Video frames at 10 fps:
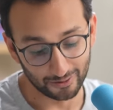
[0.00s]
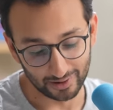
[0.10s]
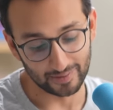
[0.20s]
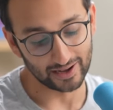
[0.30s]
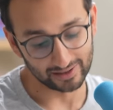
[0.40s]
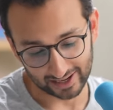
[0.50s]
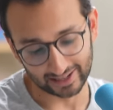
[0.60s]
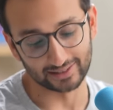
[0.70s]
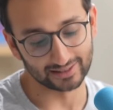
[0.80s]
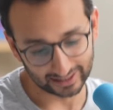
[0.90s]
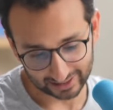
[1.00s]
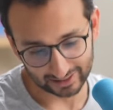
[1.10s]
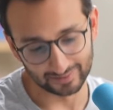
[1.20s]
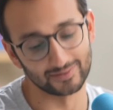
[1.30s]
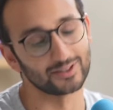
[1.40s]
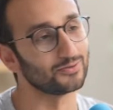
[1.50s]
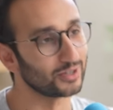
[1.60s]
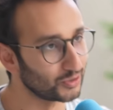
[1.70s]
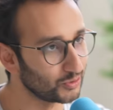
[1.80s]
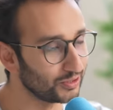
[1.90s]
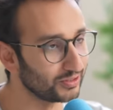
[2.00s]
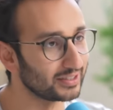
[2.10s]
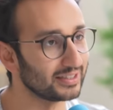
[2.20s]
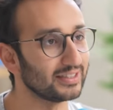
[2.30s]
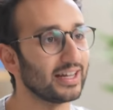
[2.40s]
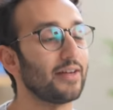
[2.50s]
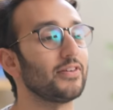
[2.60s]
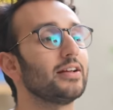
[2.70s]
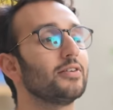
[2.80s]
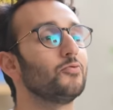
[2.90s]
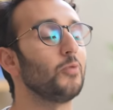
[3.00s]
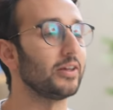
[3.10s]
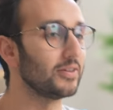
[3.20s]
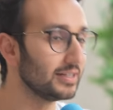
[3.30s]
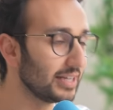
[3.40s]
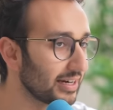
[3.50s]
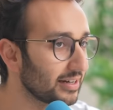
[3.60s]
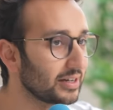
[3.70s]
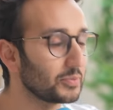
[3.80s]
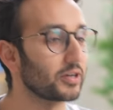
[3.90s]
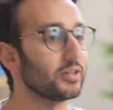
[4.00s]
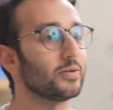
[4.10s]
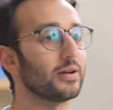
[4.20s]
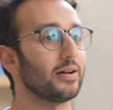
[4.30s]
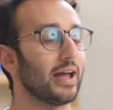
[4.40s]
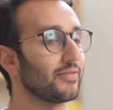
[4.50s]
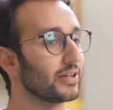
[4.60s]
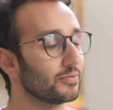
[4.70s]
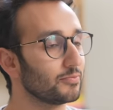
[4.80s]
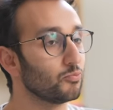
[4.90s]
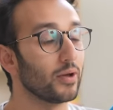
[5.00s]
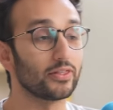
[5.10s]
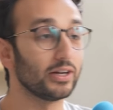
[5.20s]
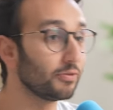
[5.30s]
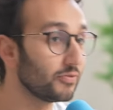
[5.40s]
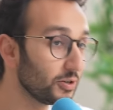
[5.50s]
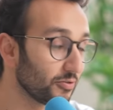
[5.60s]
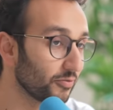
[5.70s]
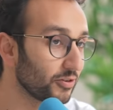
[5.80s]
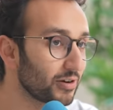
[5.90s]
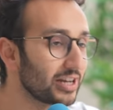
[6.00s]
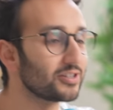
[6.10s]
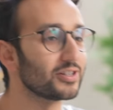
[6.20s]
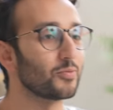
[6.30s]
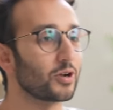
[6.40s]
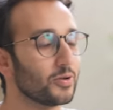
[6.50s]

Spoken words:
all about like systems and rituals and having a regular date night where you are having a monthly review of your relationship